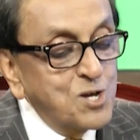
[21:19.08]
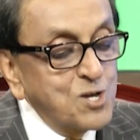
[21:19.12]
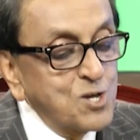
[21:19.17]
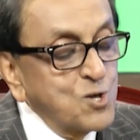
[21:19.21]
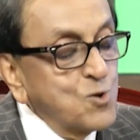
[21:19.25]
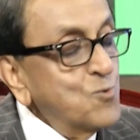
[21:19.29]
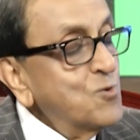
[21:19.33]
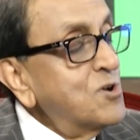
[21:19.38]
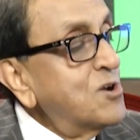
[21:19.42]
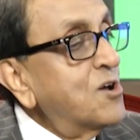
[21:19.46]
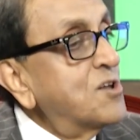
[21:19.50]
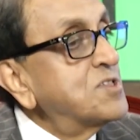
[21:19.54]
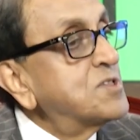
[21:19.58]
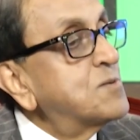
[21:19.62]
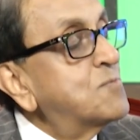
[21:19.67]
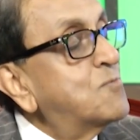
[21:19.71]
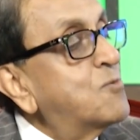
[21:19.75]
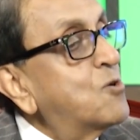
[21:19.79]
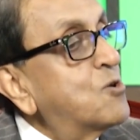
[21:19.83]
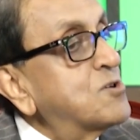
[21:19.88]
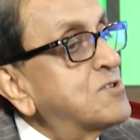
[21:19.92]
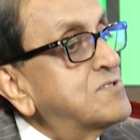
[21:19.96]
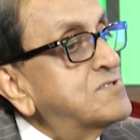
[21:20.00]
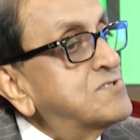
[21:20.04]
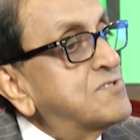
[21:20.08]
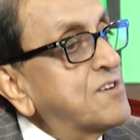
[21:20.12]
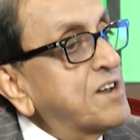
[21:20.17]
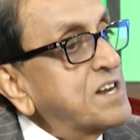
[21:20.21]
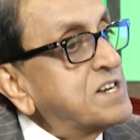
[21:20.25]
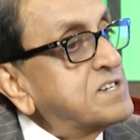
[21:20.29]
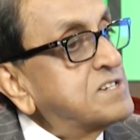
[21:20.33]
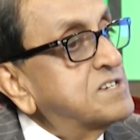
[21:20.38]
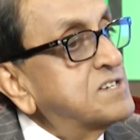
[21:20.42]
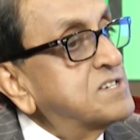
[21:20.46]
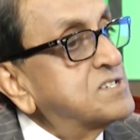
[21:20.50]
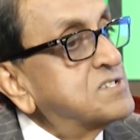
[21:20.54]
You were on the board of
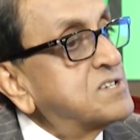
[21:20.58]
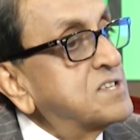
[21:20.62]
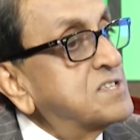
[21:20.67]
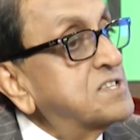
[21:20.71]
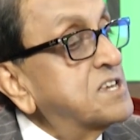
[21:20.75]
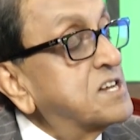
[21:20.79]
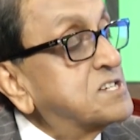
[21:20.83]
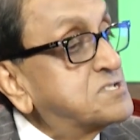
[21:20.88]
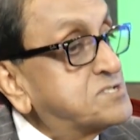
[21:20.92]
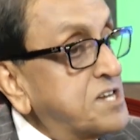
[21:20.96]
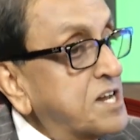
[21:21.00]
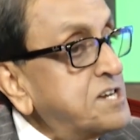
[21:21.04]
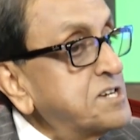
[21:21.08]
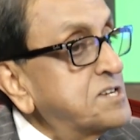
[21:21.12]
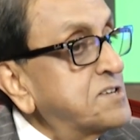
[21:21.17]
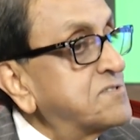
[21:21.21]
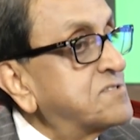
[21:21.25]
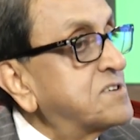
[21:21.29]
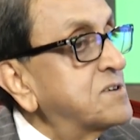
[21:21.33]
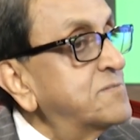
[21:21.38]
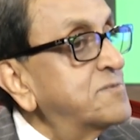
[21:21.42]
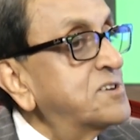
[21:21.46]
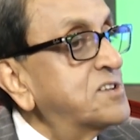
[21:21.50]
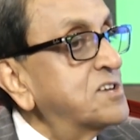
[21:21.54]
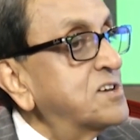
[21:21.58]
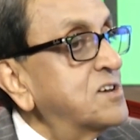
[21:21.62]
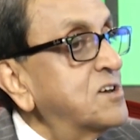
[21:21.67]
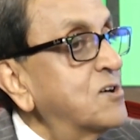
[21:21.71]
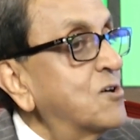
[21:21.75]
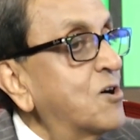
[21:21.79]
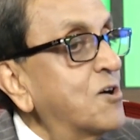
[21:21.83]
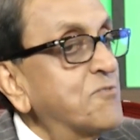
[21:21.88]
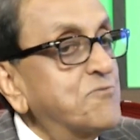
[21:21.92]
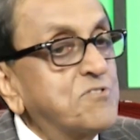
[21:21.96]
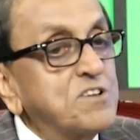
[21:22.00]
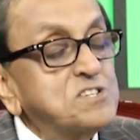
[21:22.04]
directors and the executive committee
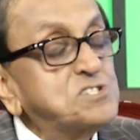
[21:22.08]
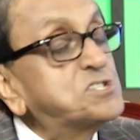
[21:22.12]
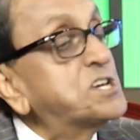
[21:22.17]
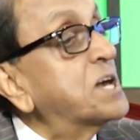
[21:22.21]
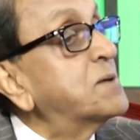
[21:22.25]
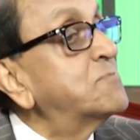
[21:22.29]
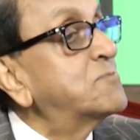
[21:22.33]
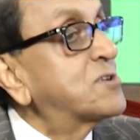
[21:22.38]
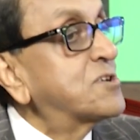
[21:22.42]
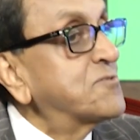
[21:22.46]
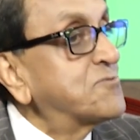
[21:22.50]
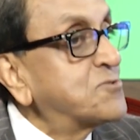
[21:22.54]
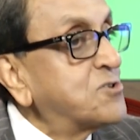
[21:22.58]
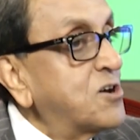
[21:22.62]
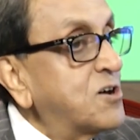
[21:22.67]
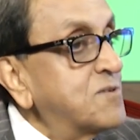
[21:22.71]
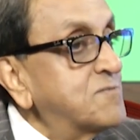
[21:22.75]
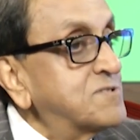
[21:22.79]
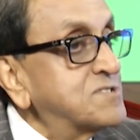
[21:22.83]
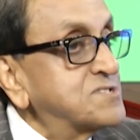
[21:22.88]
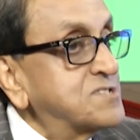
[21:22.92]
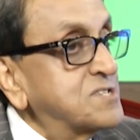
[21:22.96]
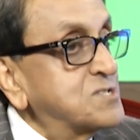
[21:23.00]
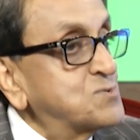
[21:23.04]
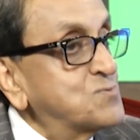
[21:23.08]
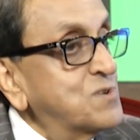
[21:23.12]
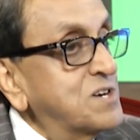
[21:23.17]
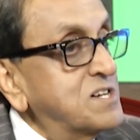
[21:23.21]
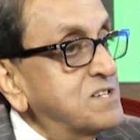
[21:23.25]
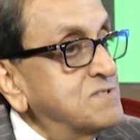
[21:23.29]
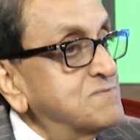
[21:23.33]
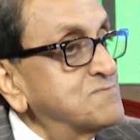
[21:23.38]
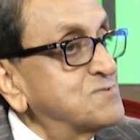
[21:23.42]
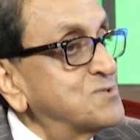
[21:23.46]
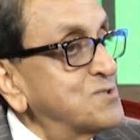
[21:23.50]
of the Chamber of Commerce as well.